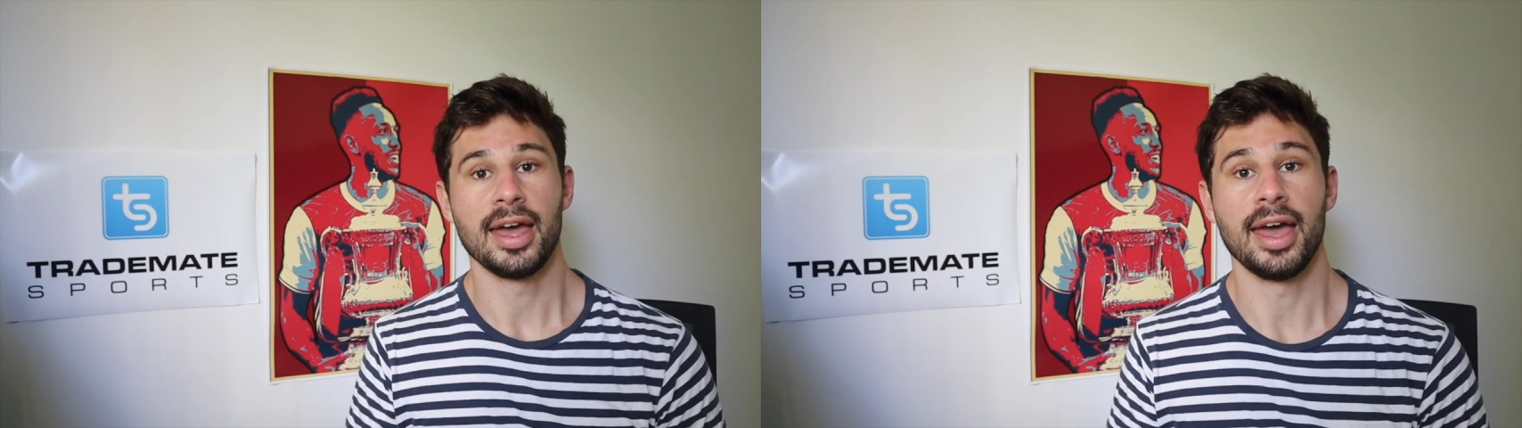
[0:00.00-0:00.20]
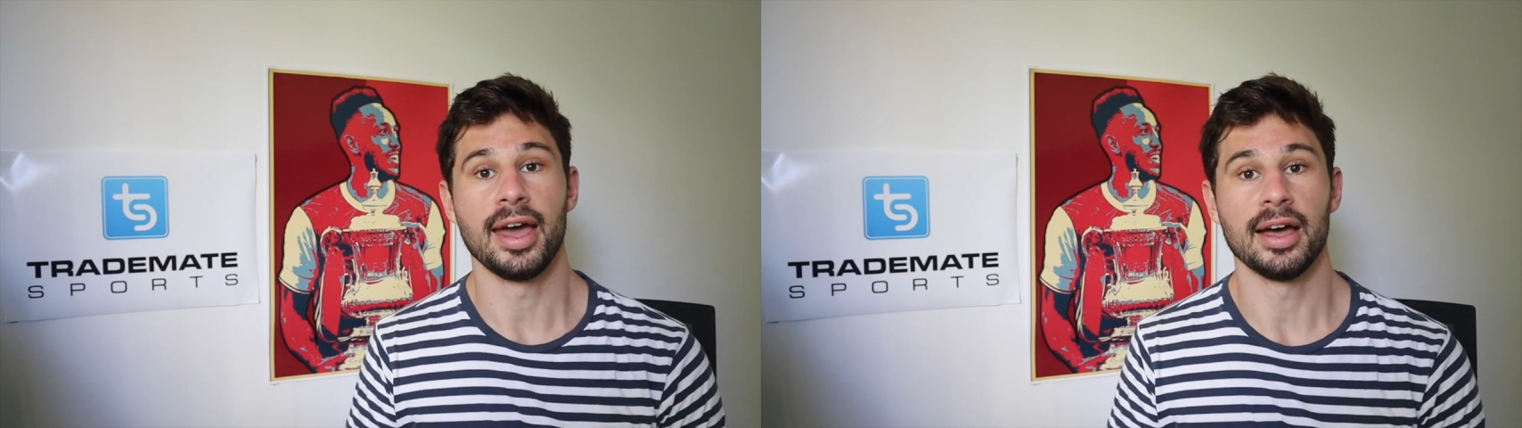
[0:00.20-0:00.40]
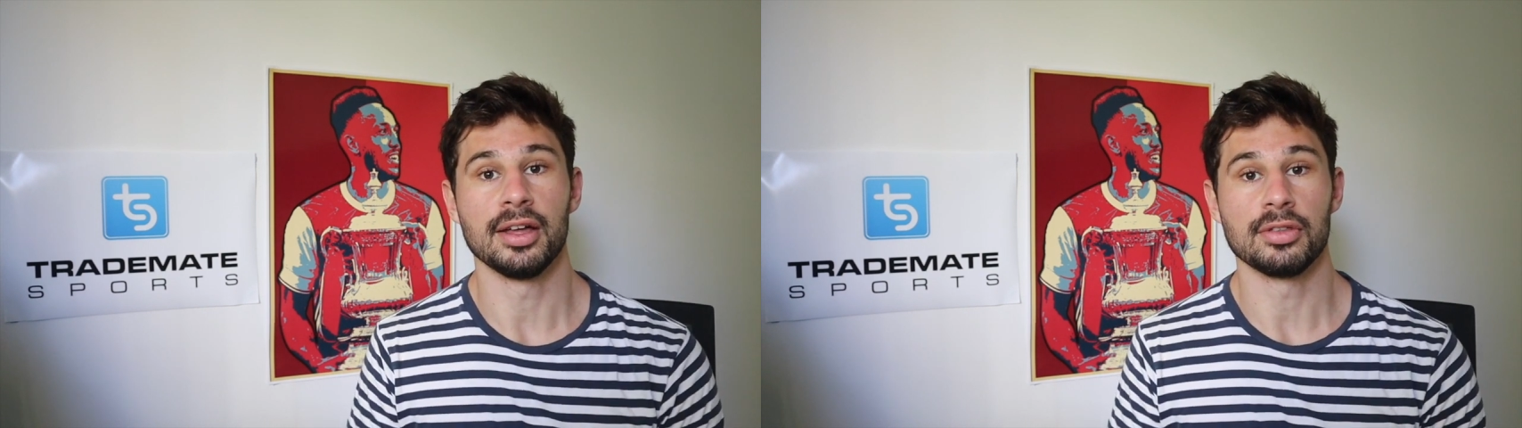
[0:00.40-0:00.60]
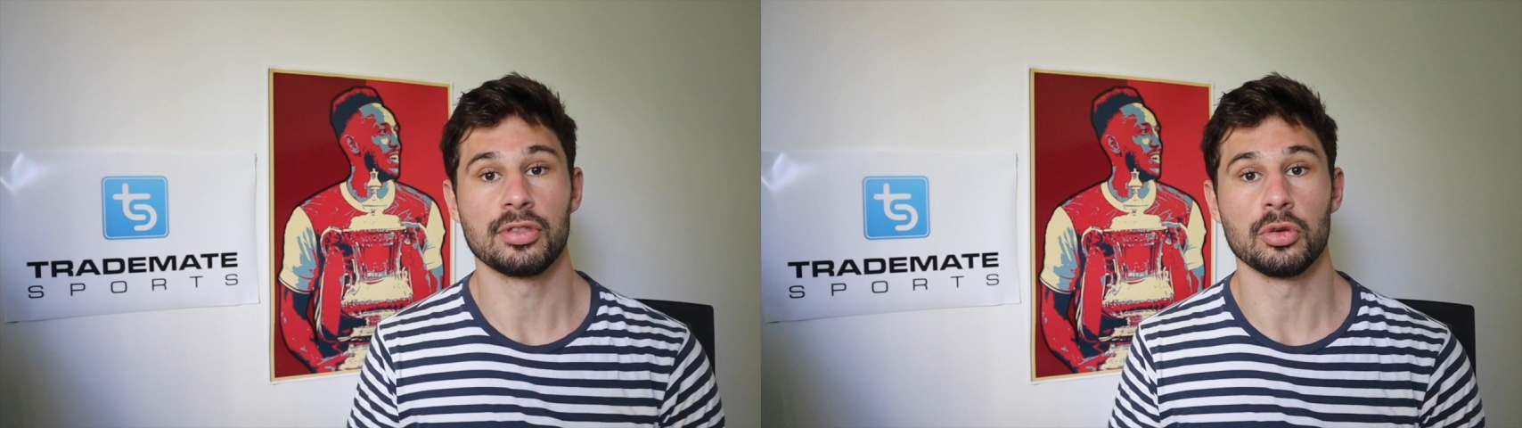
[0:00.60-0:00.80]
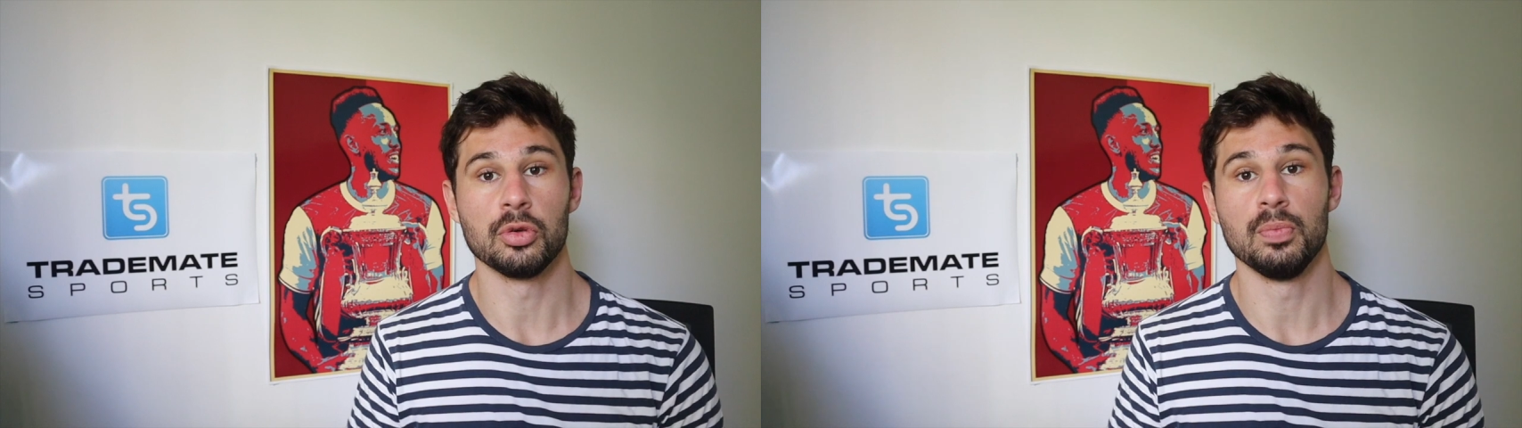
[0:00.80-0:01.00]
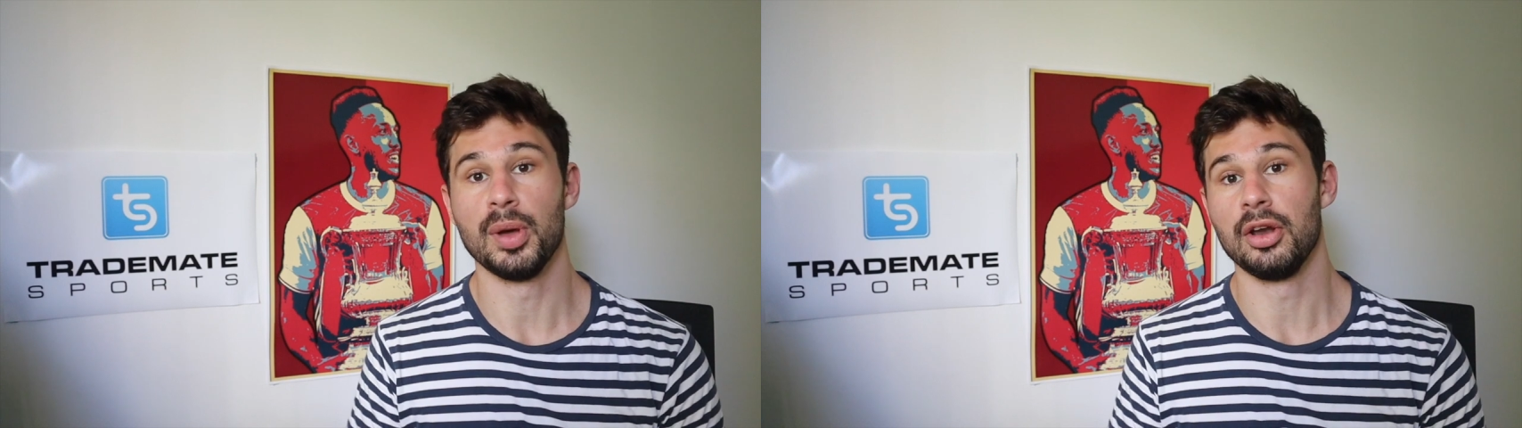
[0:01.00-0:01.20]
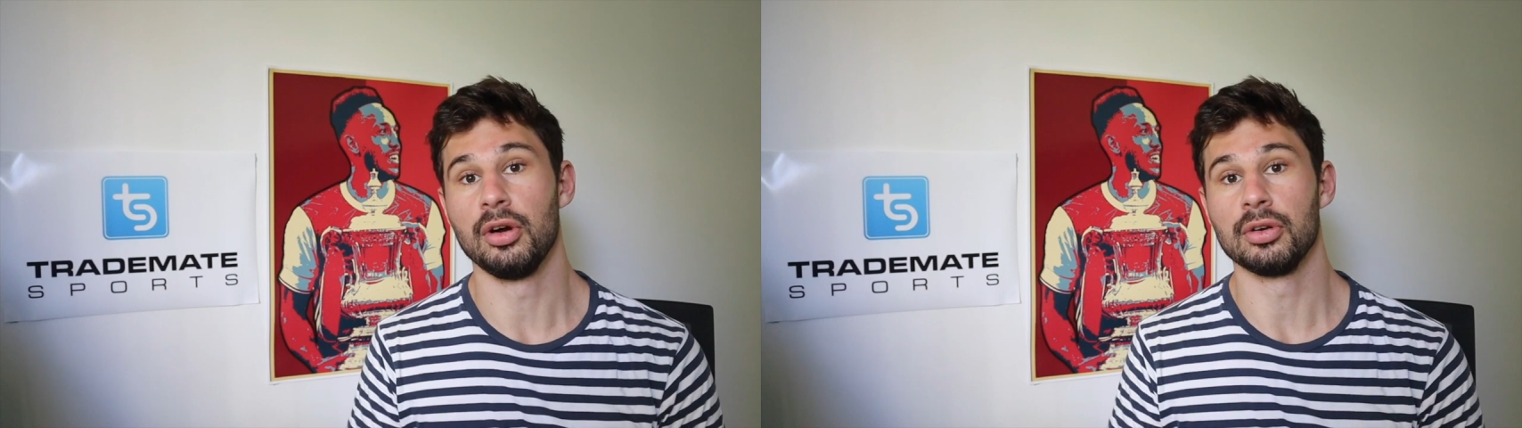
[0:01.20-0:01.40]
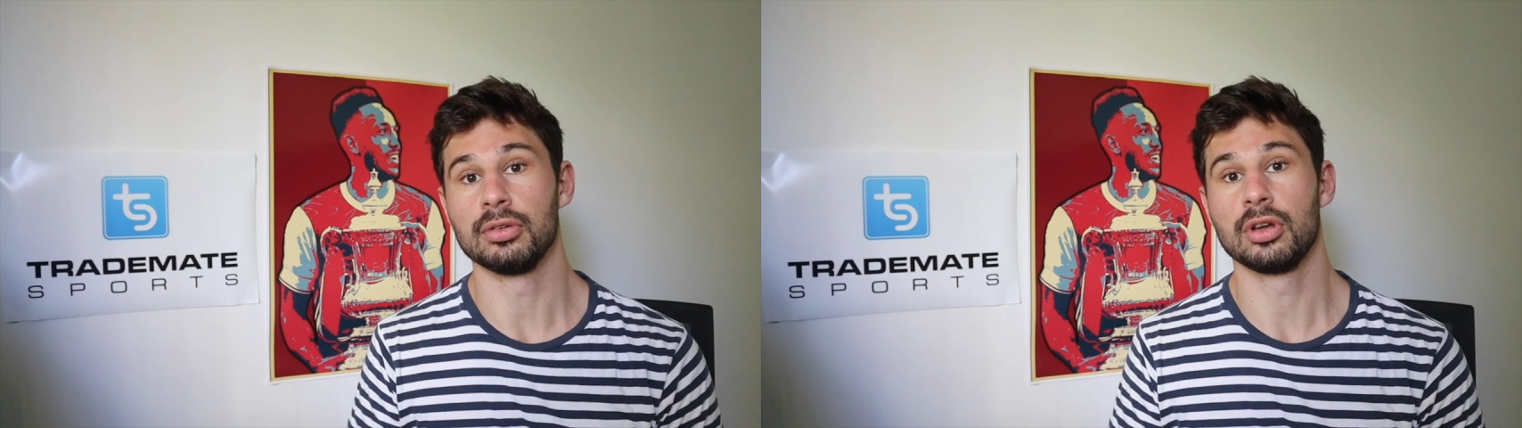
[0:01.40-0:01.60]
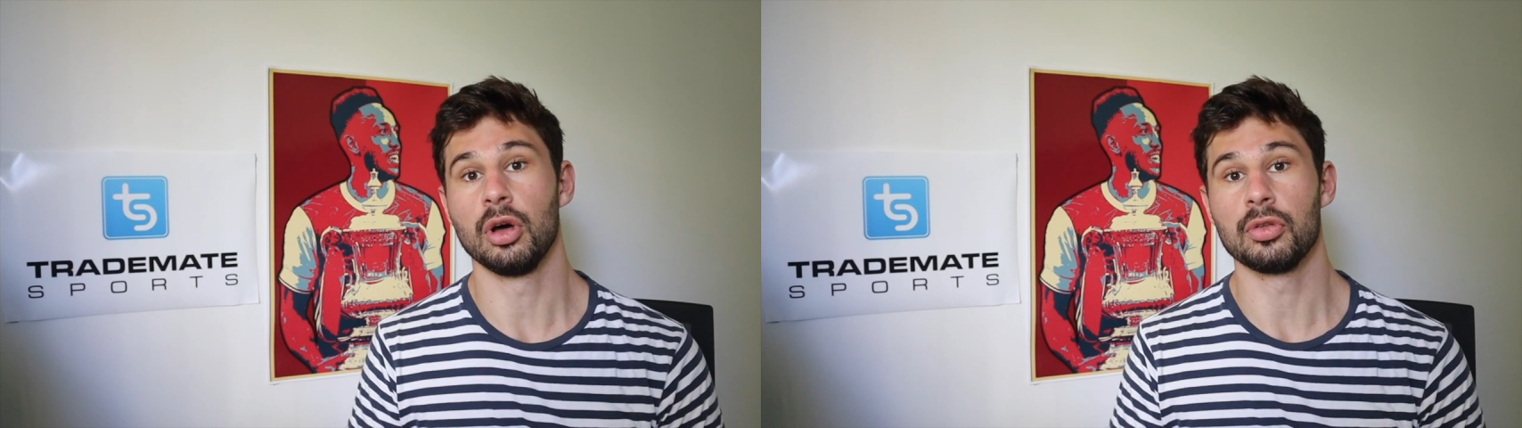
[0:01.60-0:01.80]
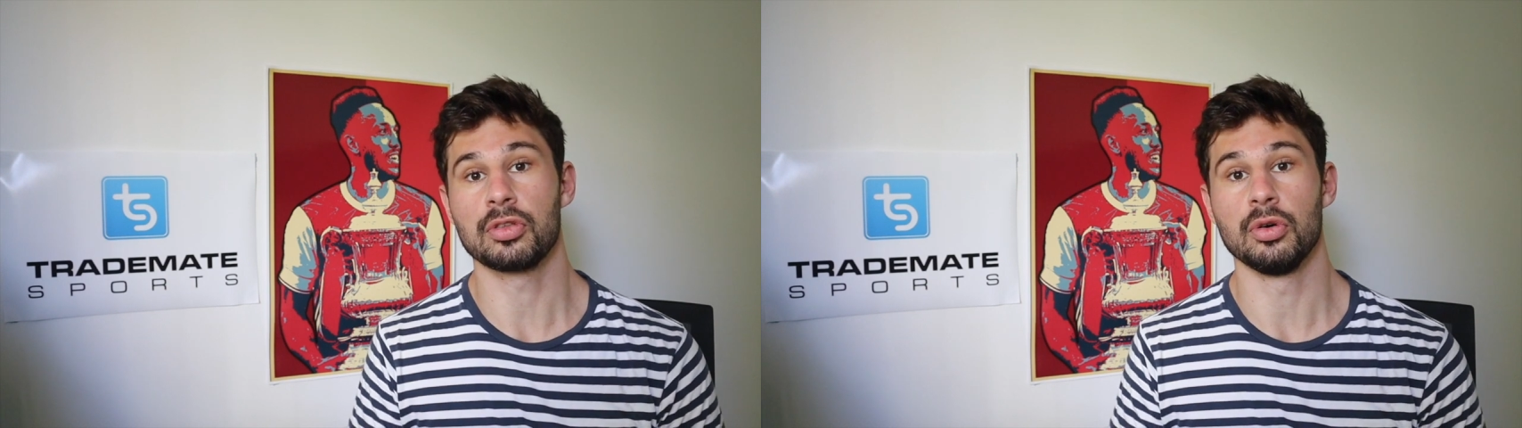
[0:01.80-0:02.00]
how to bet on
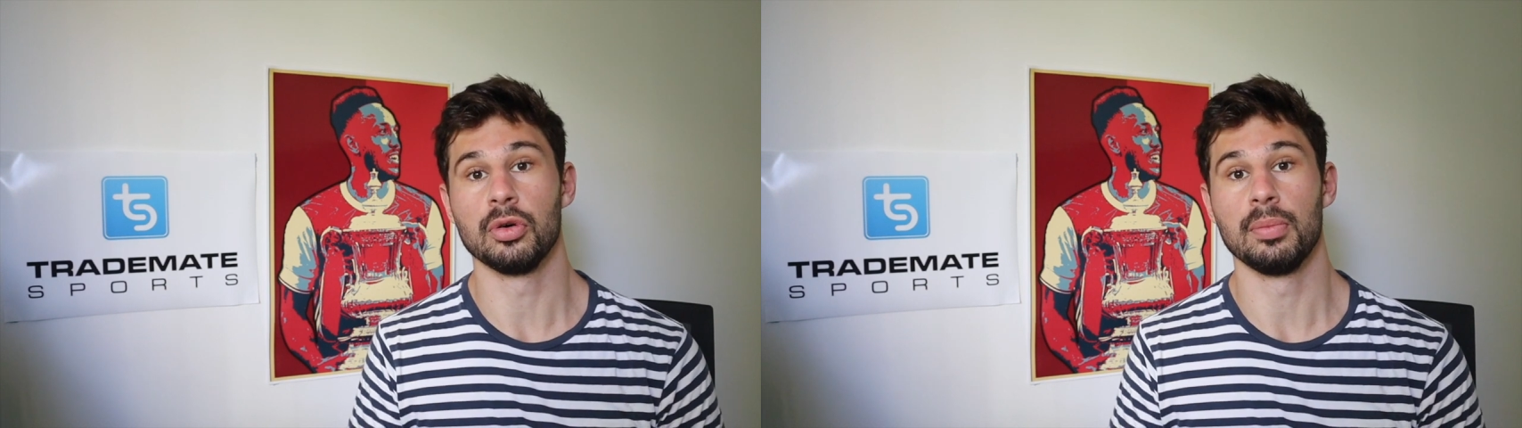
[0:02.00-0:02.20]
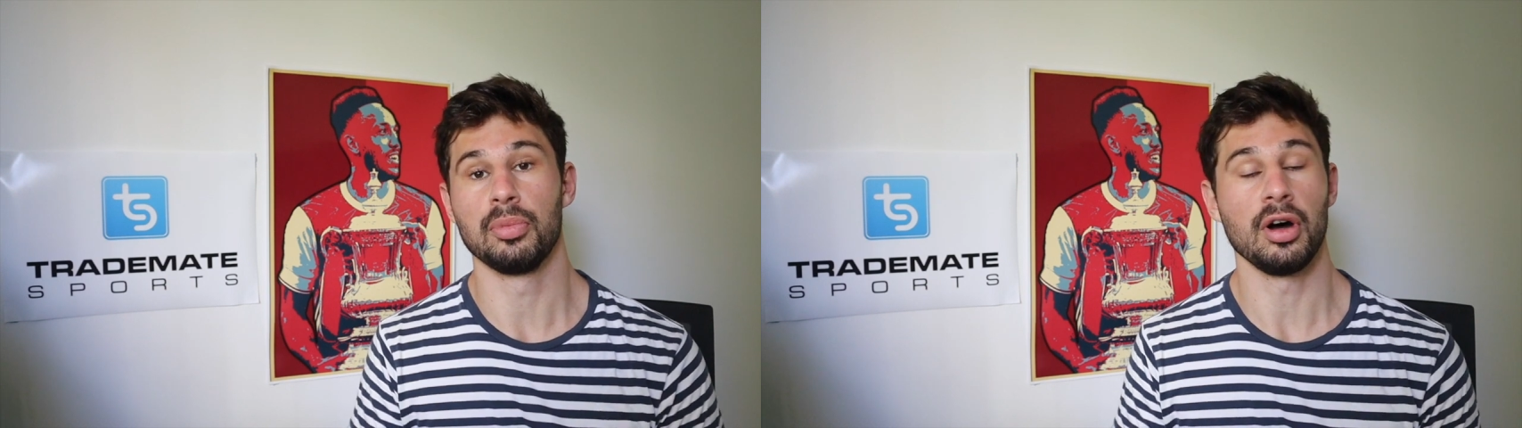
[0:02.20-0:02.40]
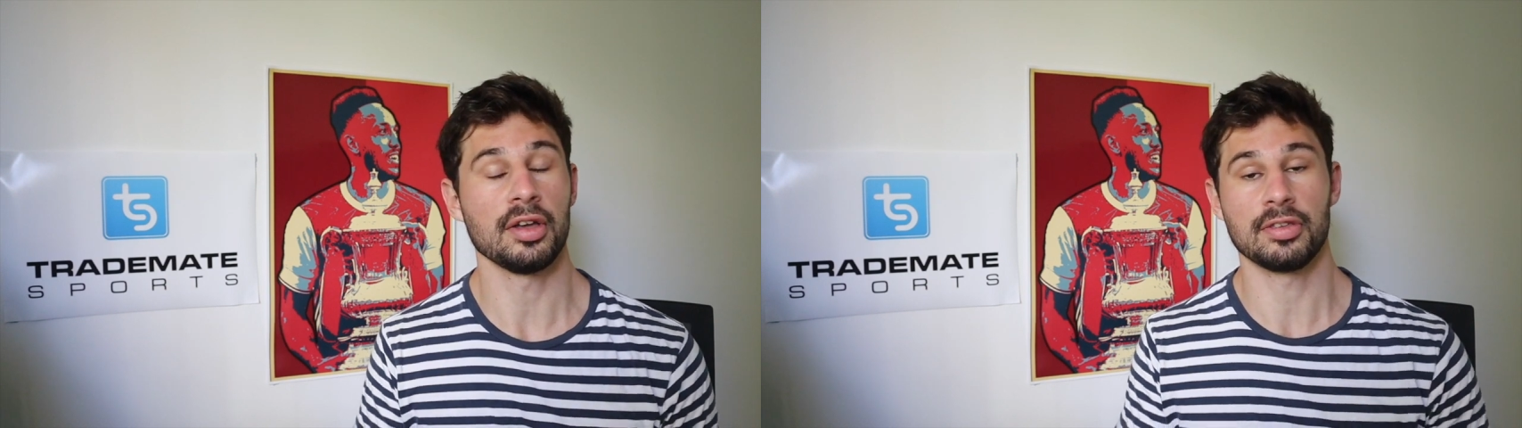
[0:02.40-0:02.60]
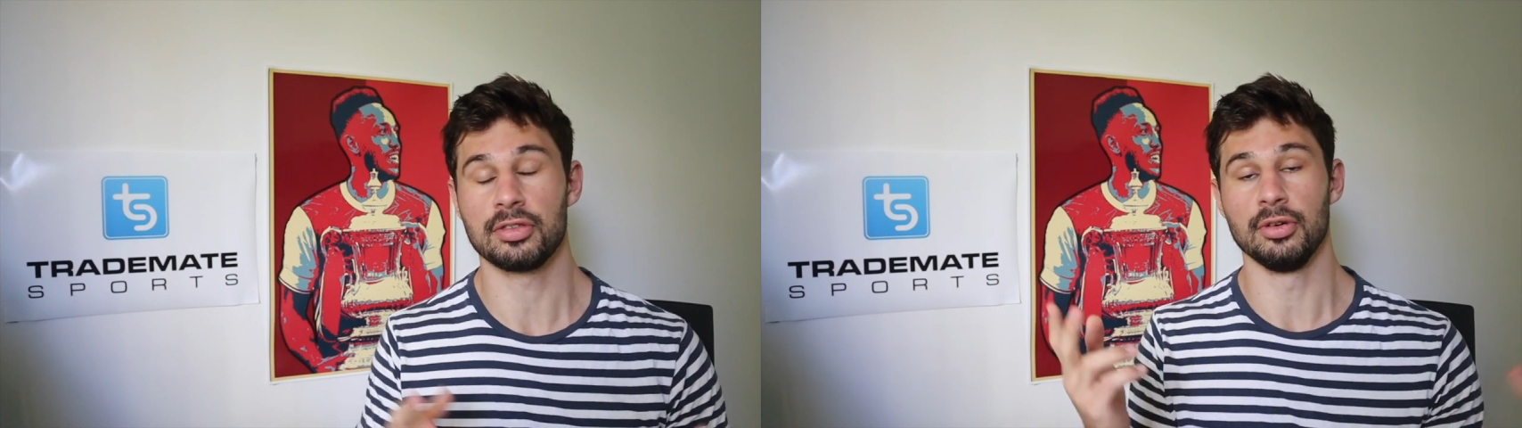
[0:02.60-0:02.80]
goal scorer prices,